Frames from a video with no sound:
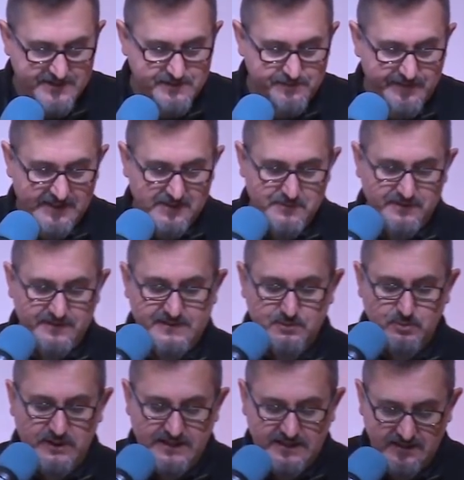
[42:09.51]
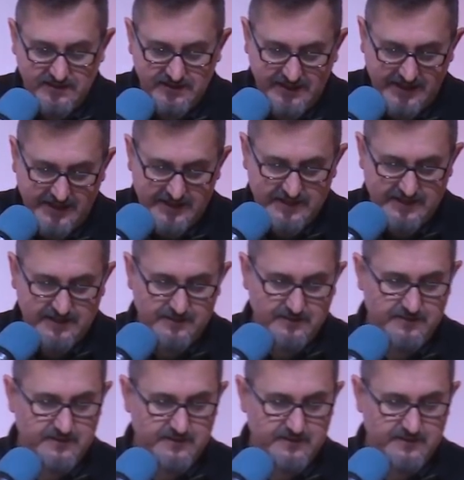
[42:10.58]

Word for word: development this week. Uh,